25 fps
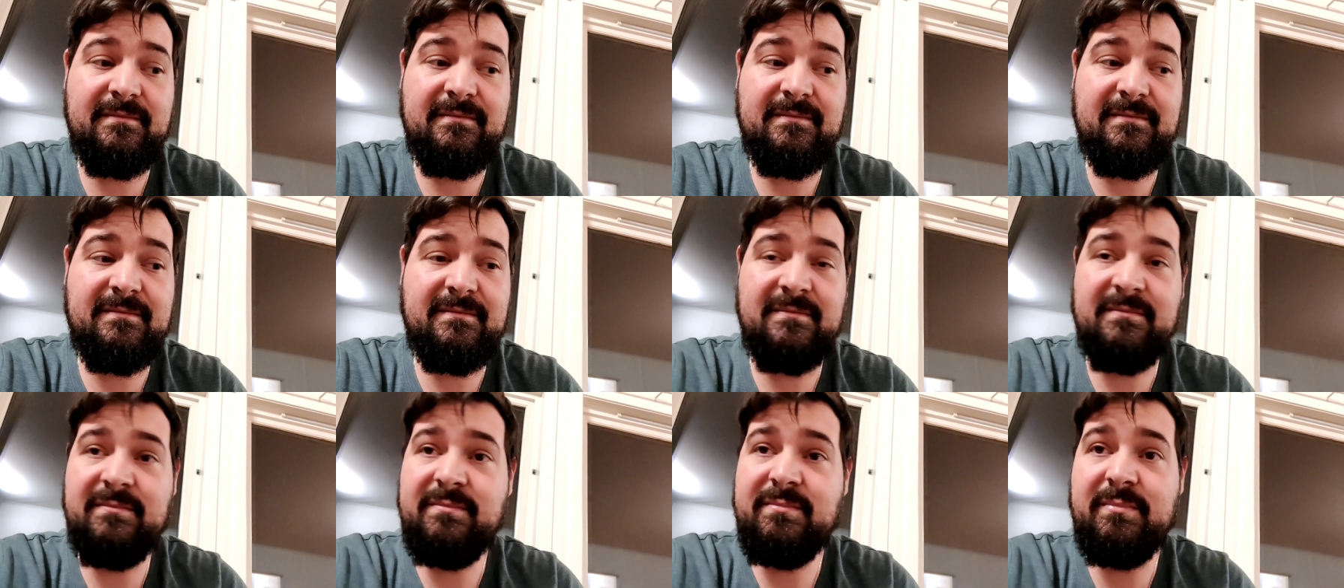
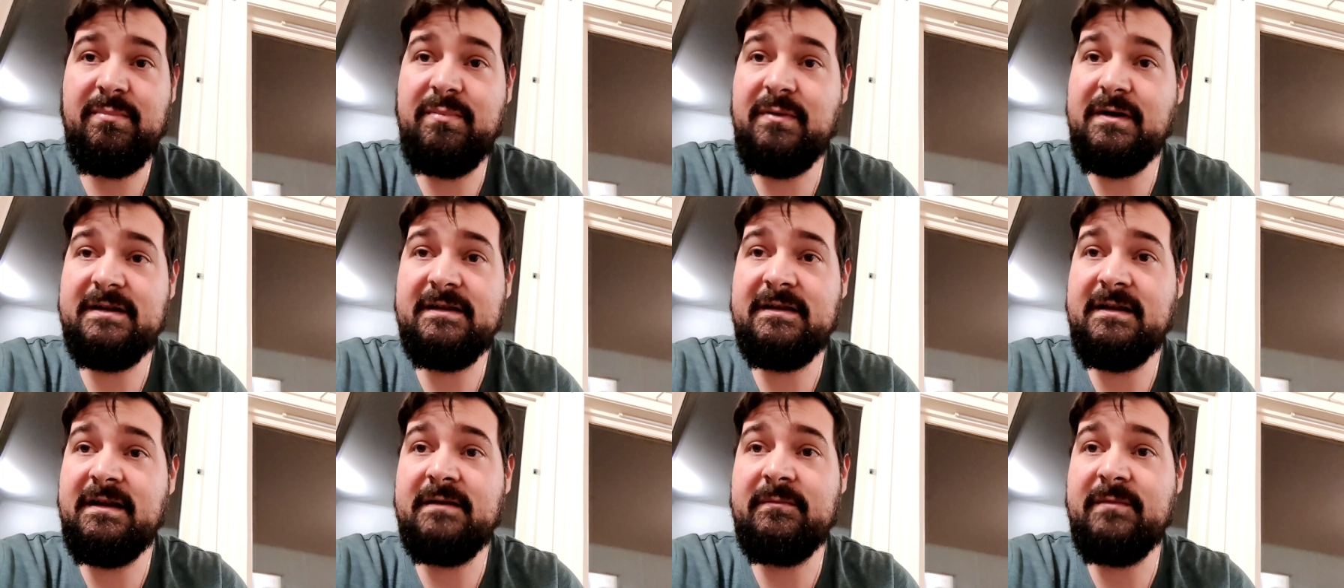but
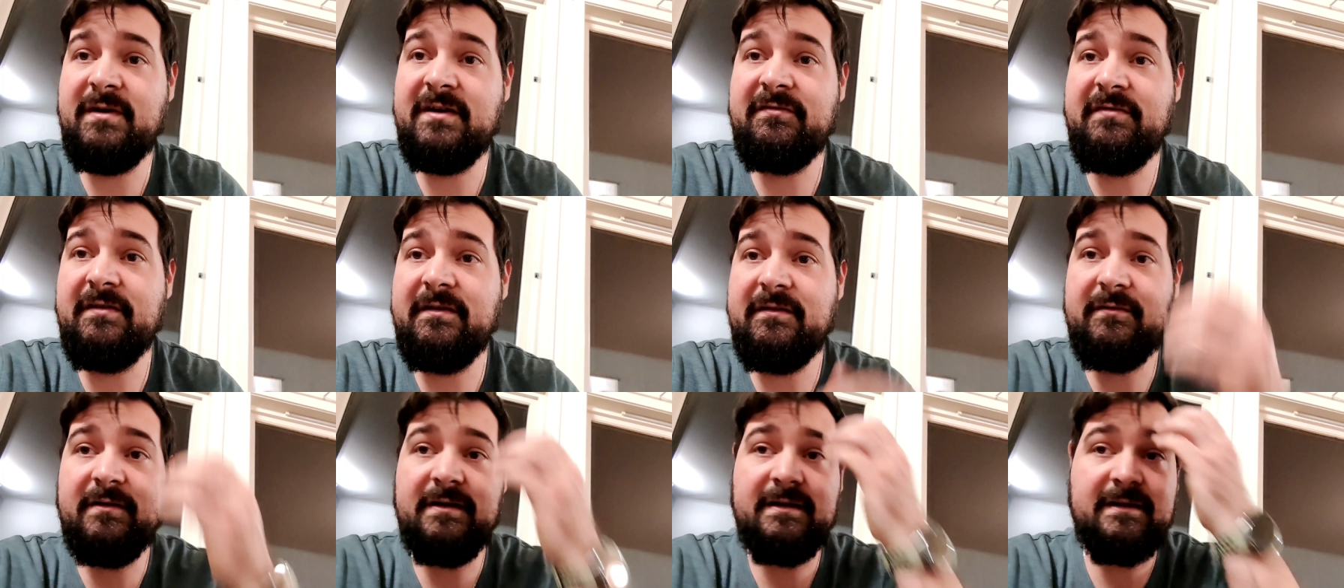not my
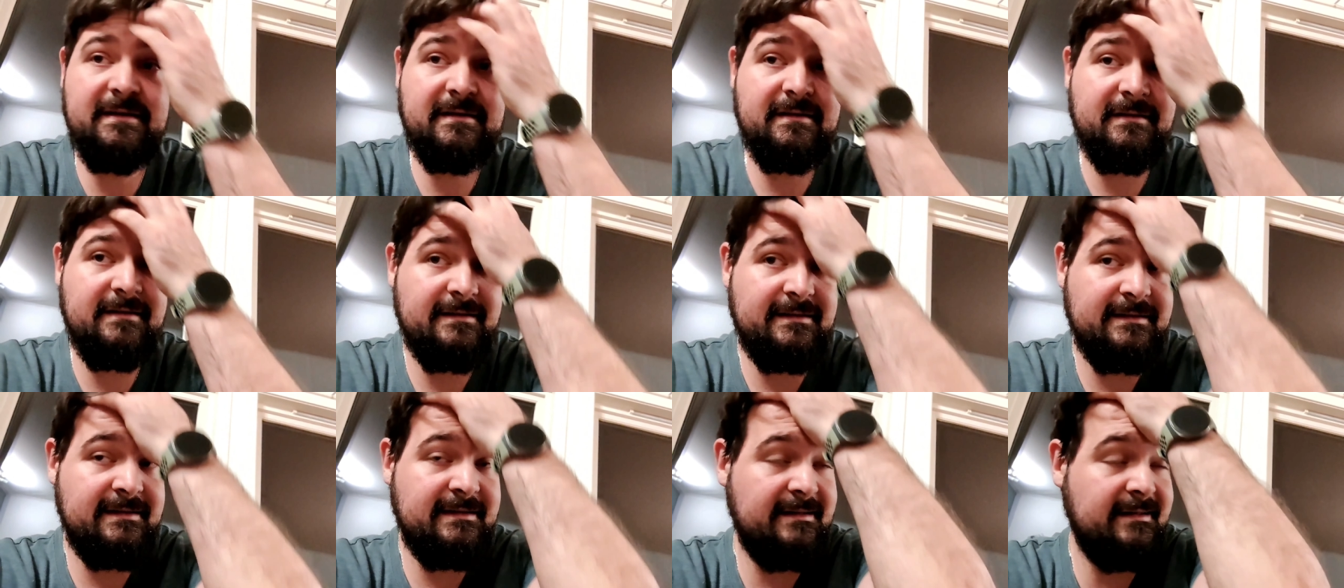favorite.
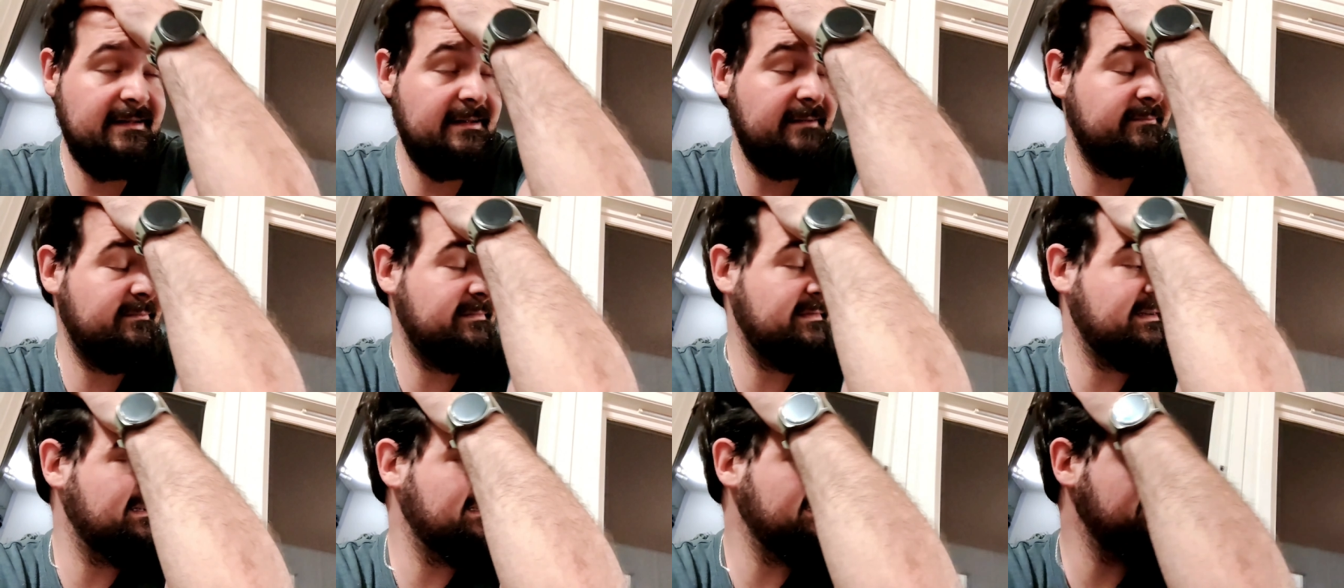The
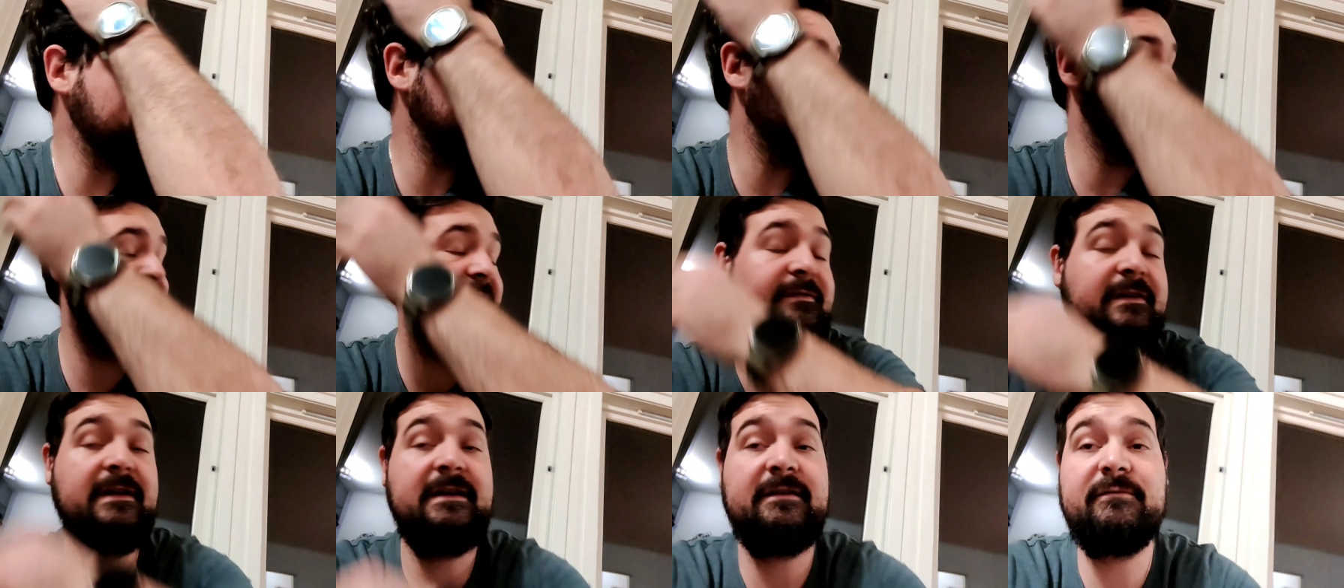least
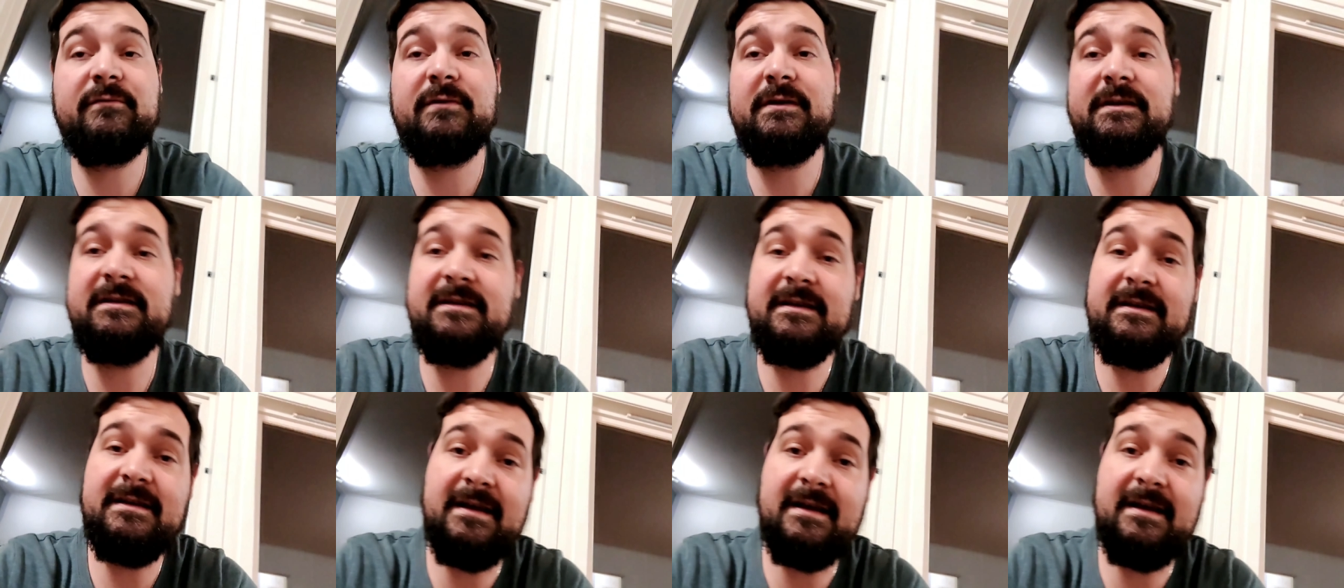favorite that I